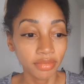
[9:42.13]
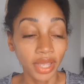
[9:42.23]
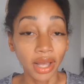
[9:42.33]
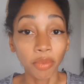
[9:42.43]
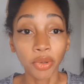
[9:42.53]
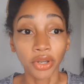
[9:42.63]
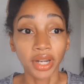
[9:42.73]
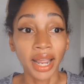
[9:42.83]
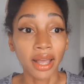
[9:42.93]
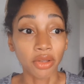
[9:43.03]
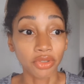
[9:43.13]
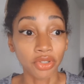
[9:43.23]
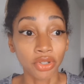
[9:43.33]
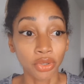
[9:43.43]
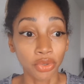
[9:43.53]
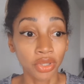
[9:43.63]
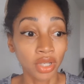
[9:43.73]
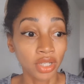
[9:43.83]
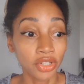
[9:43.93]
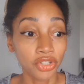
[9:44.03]
I'll put houndstooth,
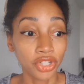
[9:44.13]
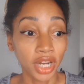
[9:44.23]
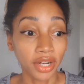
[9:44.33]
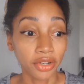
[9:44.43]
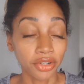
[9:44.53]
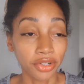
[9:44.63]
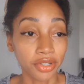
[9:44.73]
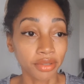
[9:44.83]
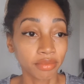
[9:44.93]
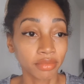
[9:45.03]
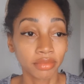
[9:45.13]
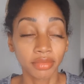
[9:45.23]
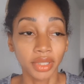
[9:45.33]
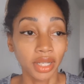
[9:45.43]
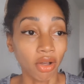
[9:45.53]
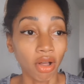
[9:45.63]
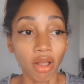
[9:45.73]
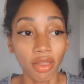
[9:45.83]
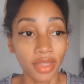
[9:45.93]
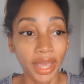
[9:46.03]
checkered,
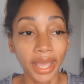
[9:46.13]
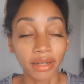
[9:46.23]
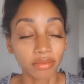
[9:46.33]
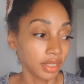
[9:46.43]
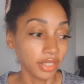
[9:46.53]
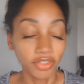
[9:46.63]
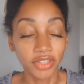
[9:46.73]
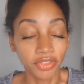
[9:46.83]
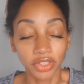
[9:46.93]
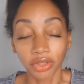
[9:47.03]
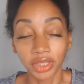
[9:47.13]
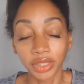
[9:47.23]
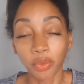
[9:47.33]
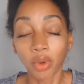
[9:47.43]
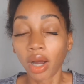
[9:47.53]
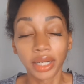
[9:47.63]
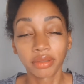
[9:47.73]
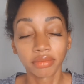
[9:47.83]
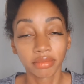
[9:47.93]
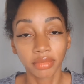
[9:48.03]
all that, even if it's only
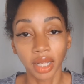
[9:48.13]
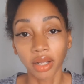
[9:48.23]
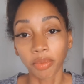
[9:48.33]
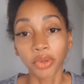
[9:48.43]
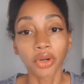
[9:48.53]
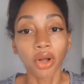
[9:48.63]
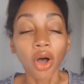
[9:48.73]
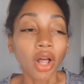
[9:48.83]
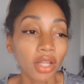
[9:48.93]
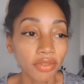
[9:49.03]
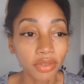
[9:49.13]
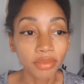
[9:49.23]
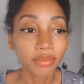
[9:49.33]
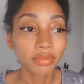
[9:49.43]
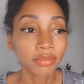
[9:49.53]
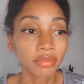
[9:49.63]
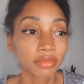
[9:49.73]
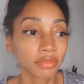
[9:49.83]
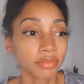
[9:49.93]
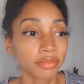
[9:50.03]
one. I'll put all of them,
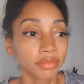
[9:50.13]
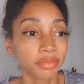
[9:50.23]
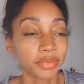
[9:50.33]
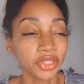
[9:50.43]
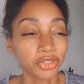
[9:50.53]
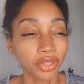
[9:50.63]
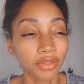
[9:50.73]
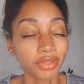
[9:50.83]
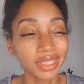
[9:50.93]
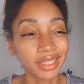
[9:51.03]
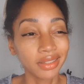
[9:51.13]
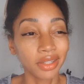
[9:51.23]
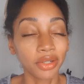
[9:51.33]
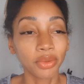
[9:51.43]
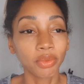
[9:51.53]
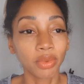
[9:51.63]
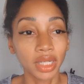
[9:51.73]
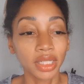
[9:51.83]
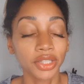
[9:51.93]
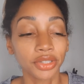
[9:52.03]
because you don't really know
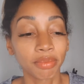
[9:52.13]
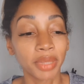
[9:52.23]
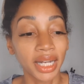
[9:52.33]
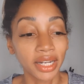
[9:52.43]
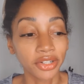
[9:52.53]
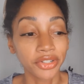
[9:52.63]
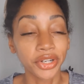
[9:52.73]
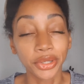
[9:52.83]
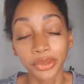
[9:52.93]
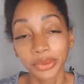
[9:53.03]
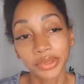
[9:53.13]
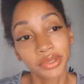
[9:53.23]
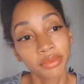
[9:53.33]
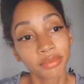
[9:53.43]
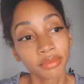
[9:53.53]
what your buyer knows.